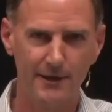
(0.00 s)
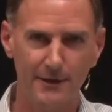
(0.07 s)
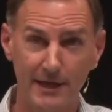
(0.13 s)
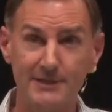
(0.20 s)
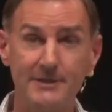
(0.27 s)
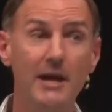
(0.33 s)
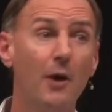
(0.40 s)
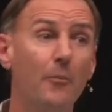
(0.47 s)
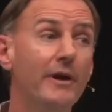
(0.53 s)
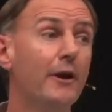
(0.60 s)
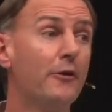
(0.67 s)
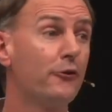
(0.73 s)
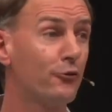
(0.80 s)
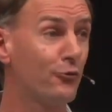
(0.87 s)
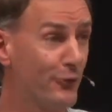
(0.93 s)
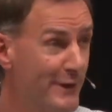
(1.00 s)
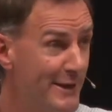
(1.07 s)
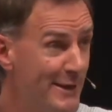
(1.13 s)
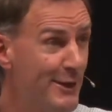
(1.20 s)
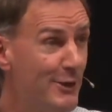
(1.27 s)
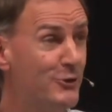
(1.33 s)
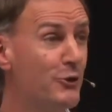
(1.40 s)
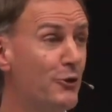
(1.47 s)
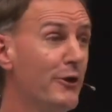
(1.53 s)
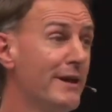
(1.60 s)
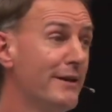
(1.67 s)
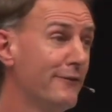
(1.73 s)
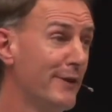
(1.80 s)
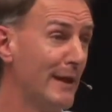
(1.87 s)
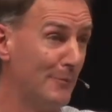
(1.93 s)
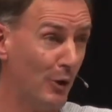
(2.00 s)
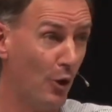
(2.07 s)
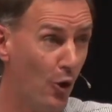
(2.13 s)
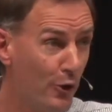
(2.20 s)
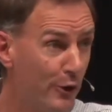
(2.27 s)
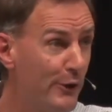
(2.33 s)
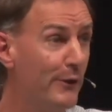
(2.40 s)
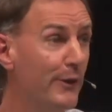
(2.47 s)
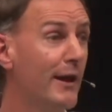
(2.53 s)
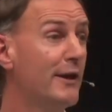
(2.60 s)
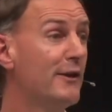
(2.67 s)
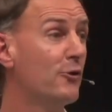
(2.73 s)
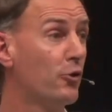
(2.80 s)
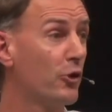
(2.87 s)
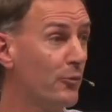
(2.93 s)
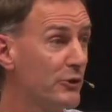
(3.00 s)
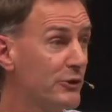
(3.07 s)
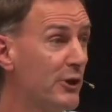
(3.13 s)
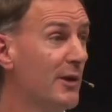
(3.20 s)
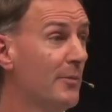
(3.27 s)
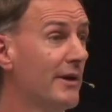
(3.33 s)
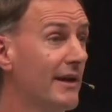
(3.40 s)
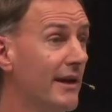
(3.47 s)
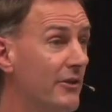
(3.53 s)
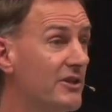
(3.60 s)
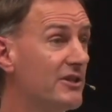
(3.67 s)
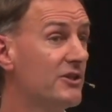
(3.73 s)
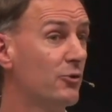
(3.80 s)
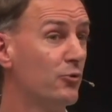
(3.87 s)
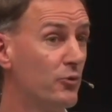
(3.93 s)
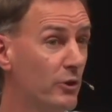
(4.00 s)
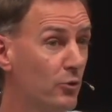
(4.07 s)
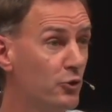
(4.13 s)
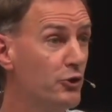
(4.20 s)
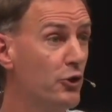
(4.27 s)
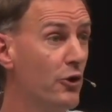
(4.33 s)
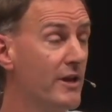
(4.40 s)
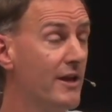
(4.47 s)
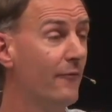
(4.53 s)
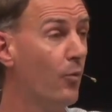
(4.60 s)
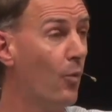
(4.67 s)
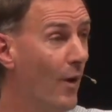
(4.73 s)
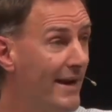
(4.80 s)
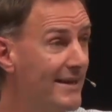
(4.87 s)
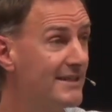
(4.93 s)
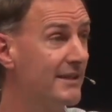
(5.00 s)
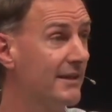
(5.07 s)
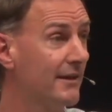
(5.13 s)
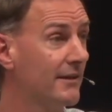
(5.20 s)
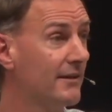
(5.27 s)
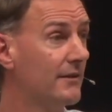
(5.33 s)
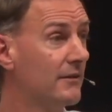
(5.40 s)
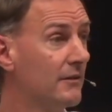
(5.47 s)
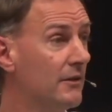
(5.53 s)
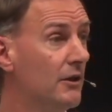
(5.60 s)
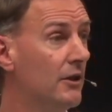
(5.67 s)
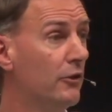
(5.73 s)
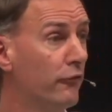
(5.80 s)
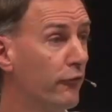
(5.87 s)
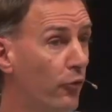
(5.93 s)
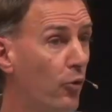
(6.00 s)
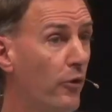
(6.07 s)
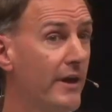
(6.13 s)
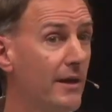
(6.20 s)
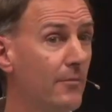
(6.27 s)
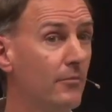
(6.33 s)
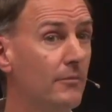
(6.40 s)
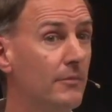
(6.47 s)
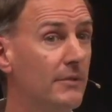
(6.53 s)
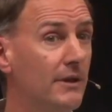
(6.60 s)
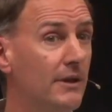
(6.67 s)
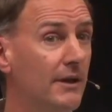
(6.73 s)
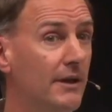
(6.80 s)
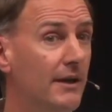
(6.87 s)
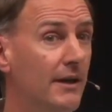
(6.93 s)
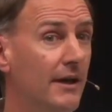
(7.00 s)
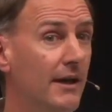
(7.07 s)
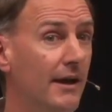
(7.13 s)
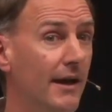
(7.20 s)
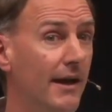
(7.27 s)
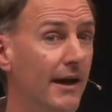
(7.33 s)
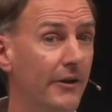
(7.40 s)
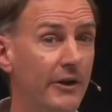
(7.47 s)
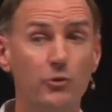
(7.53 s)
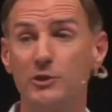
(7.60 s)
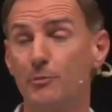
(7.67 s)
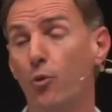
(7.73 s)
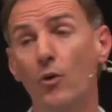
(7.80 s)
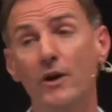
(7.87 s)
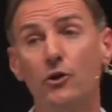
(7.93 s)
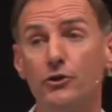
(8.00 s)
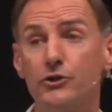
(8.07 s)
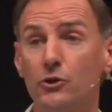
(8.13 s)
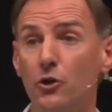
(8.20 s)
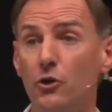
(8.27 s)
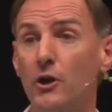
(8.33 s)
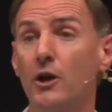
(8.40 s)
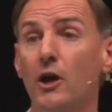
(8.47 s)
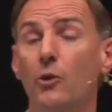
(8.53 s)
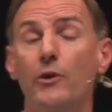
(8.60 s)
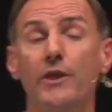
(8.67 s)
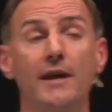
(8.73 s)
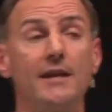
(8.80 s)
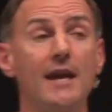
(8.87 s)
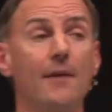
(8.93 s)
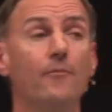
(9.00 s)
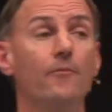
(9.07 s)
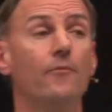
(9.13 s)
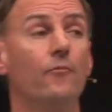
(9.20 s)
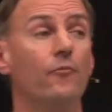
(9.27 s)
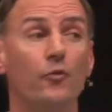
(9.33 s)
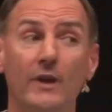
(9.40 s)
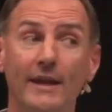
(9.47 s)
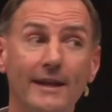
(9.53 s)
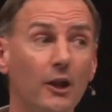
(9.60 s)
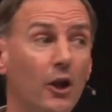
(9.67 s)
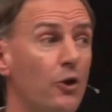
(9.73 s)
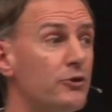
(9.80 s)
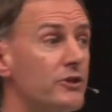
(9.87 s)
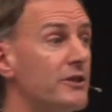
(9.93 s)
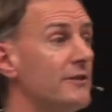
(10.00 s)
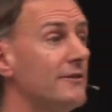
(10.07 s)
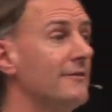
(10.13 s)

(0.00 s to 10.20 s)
that's now been a 3-year journey for them, longer than they thought it was going to be. And this is a real journey of waiting for them. There was a point not too long ago where they came really close.